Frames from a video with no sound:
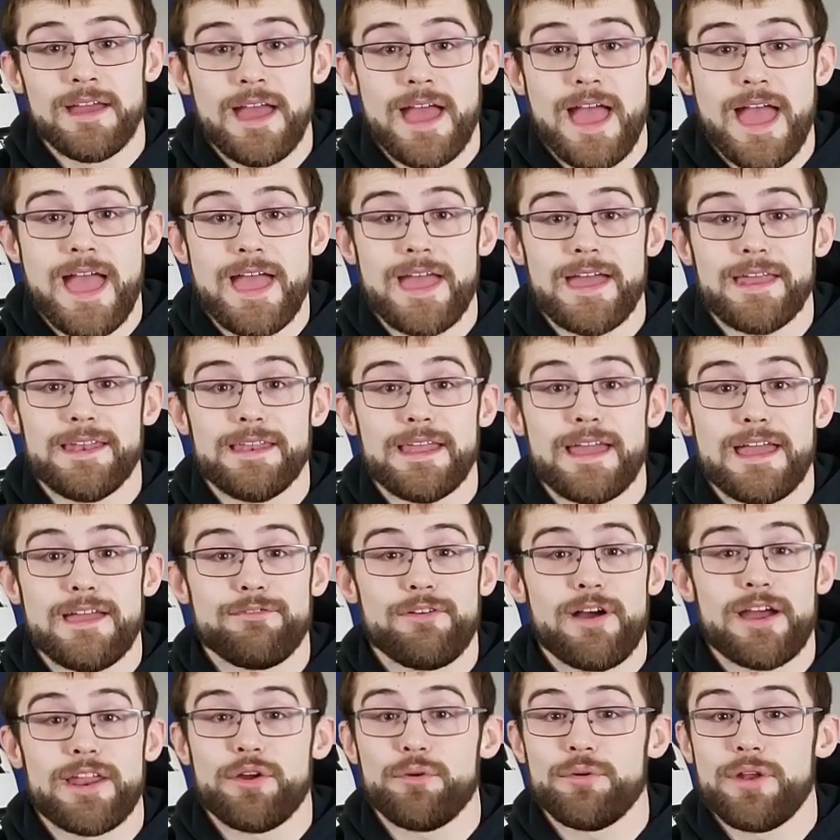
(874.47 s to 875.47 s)
And if
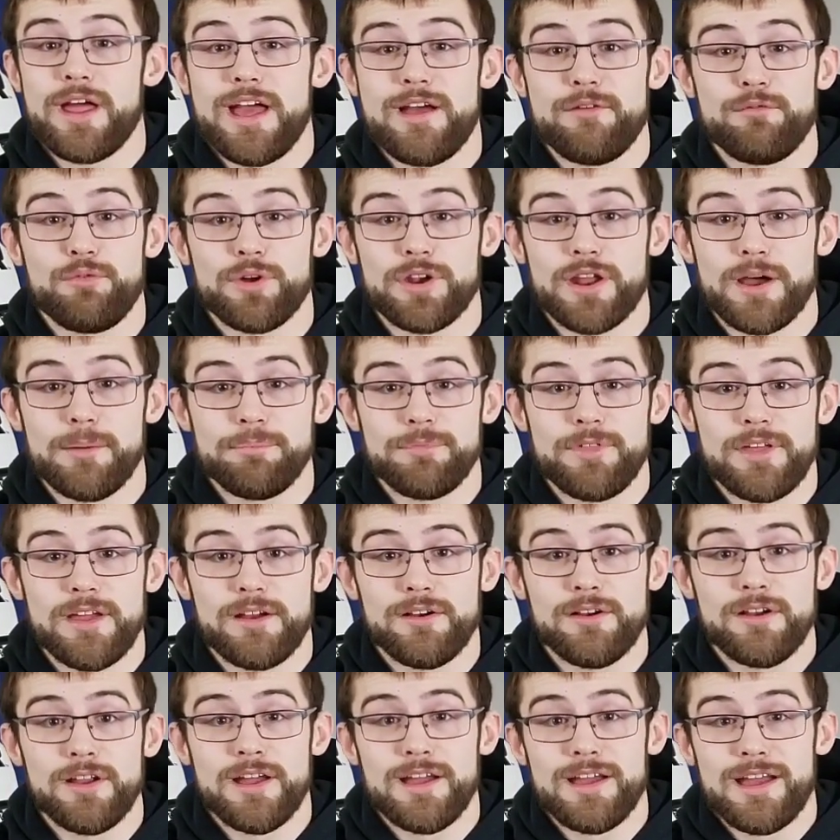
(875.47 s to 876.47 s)
I don't have one up
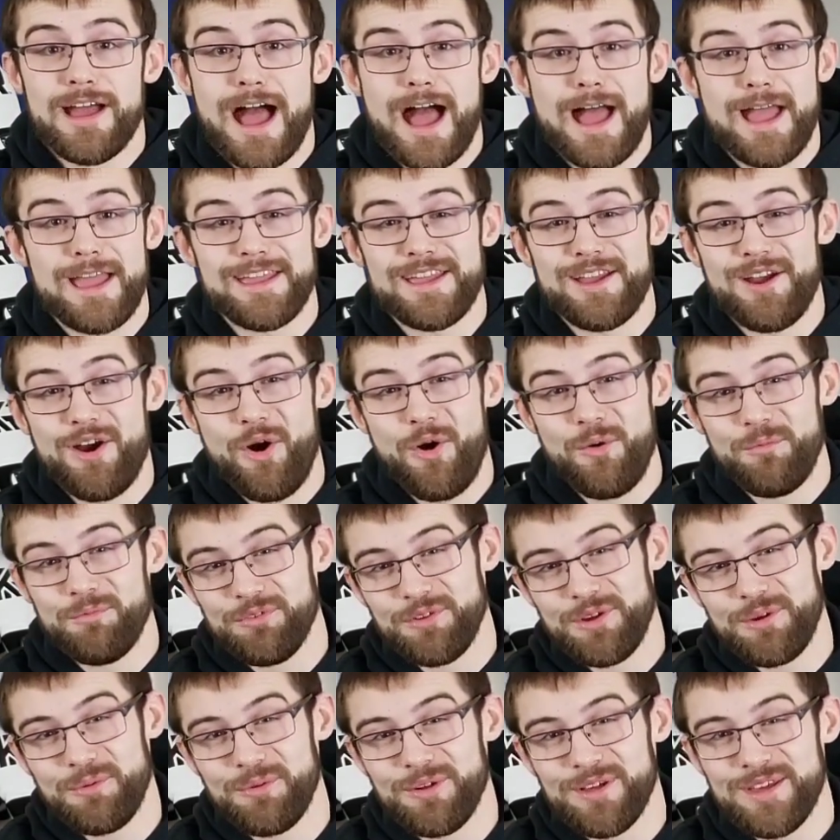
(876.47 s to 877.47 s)
there, I
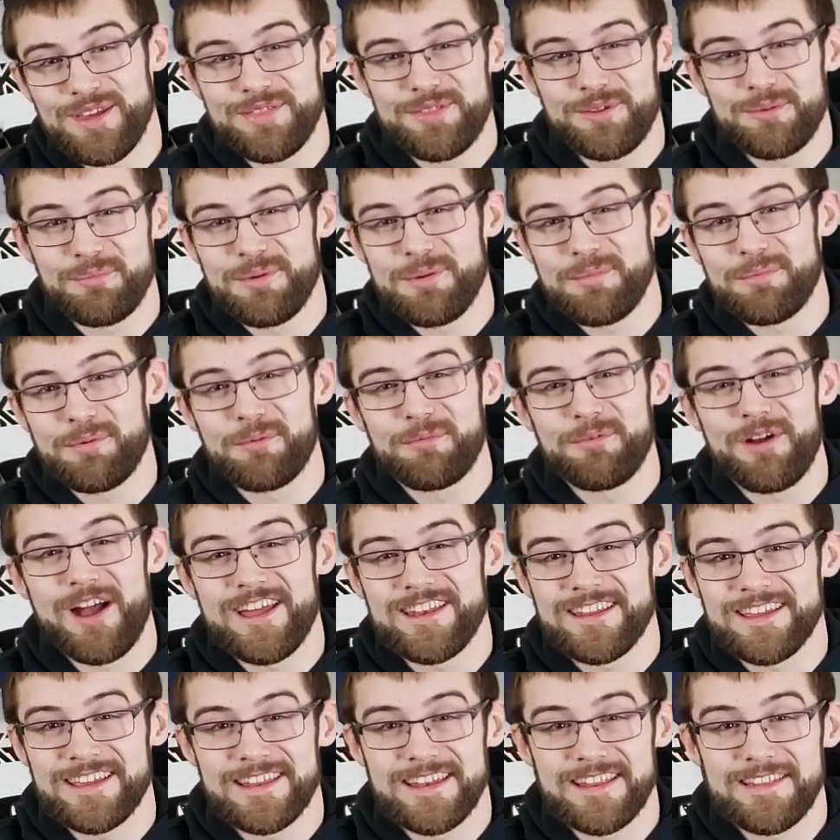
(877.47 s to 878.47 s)
hopefully will either be
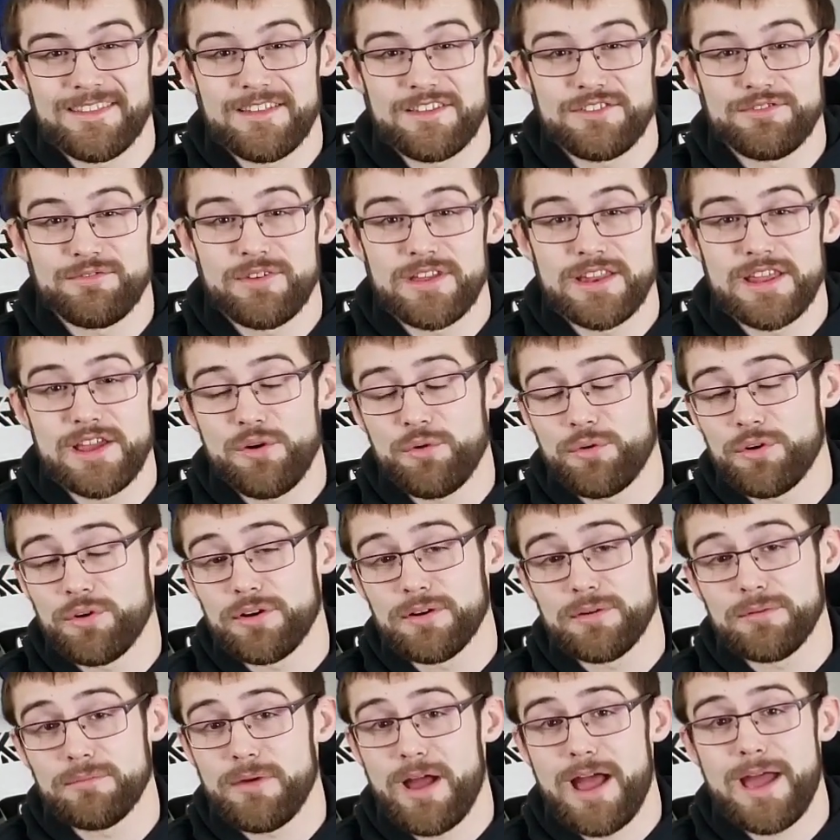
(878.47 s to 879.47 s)
providing it in this video, or
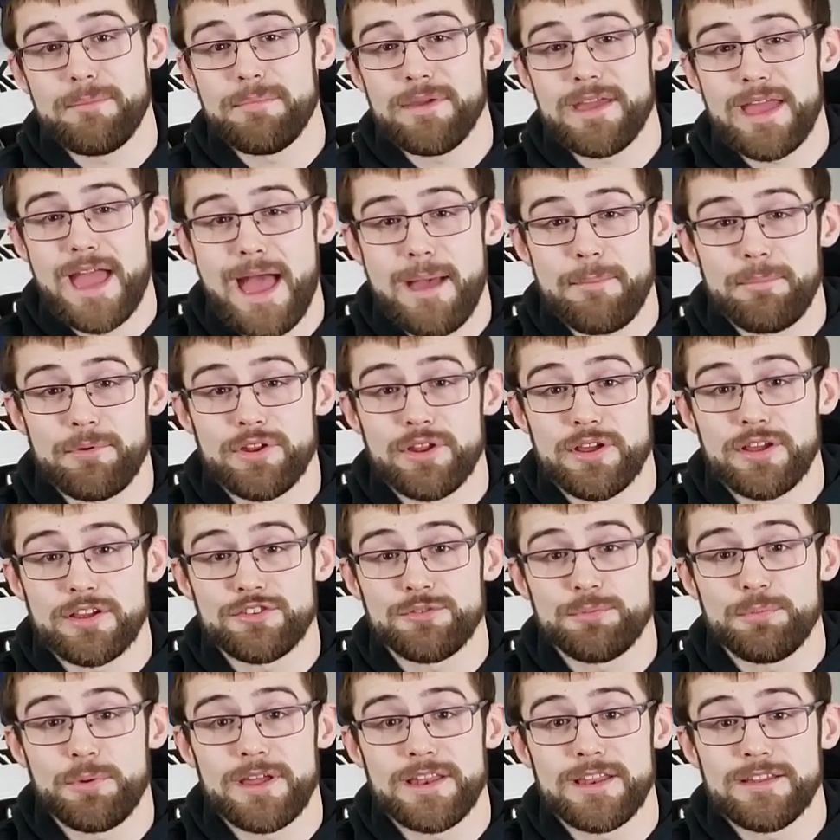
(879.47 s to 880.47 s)
I'd be happy to
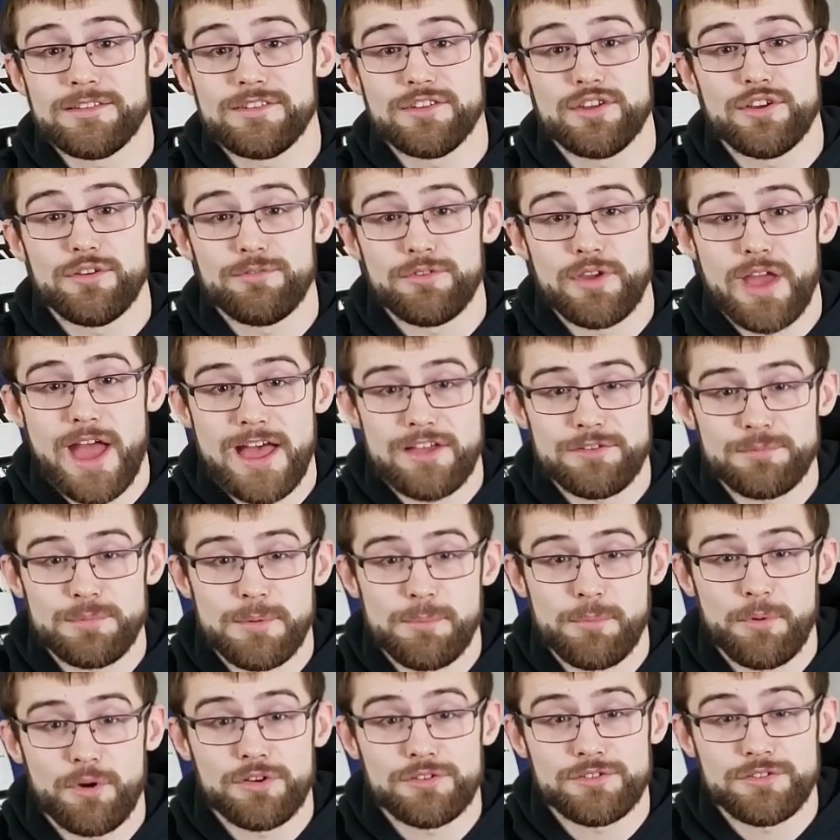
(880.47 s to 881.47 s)
explain it to you if you ask me
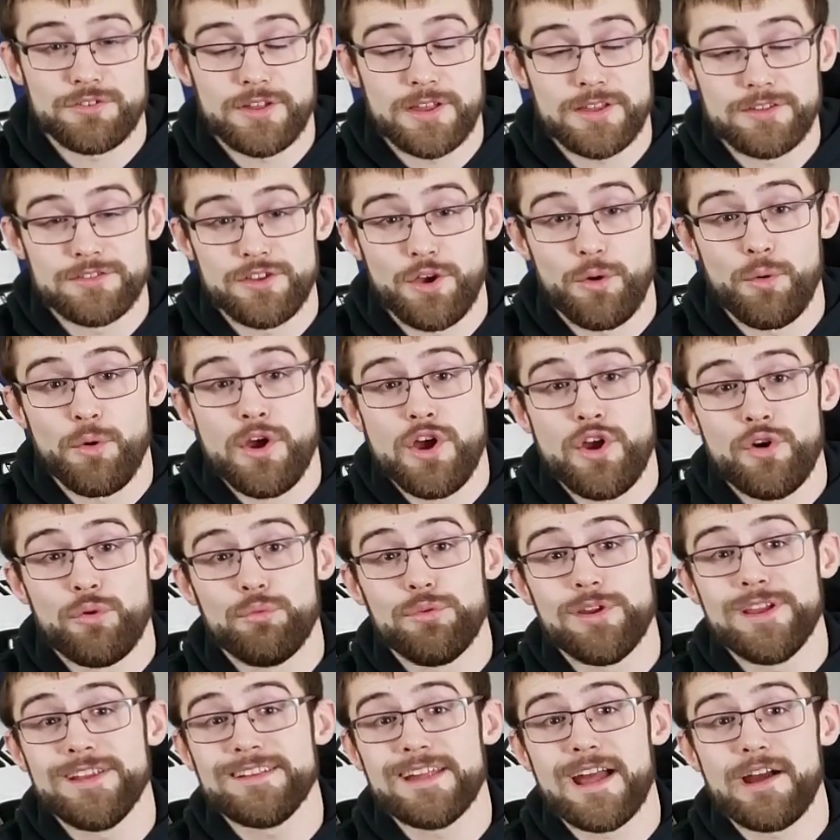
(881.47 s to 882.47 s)
personally. So
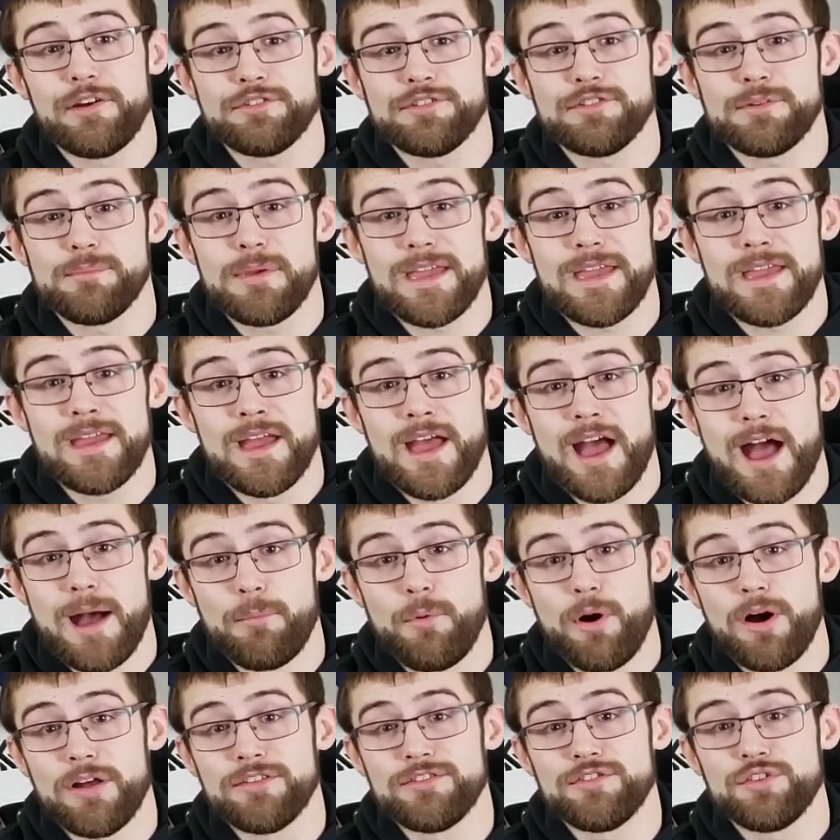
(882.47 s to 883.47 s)
reach out to me. I'm
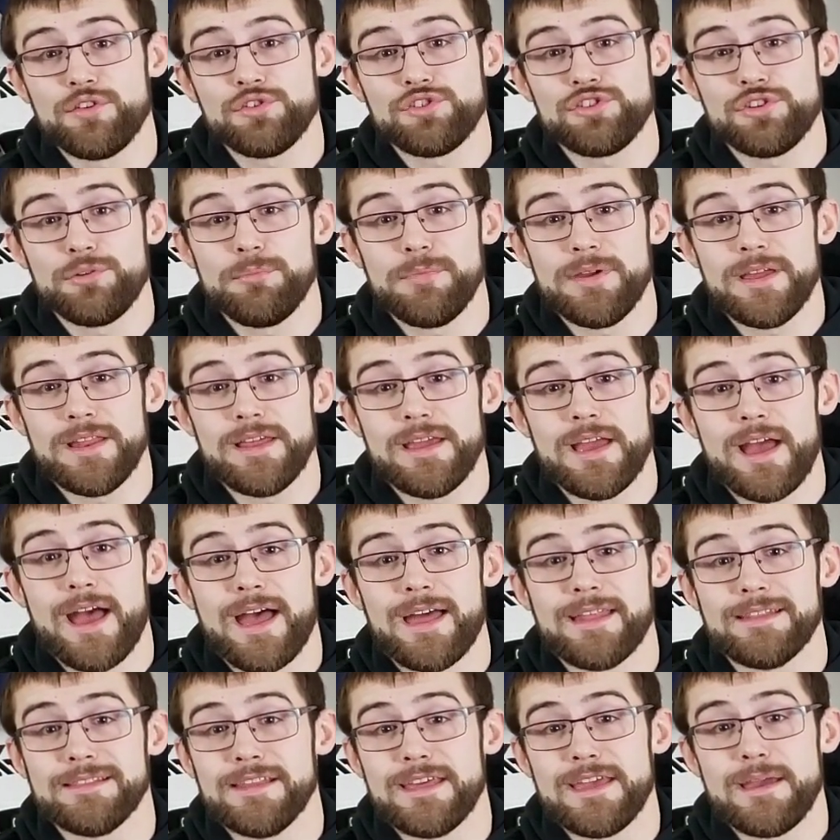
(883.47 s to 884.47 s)
on social media
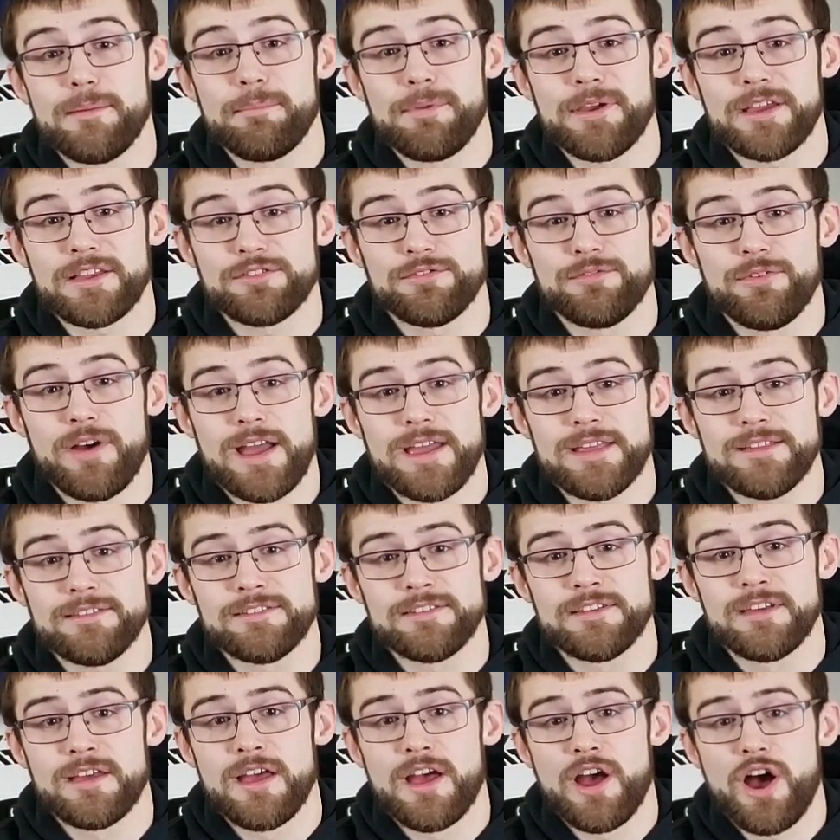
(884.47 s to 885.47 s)
at Liam Picks Fights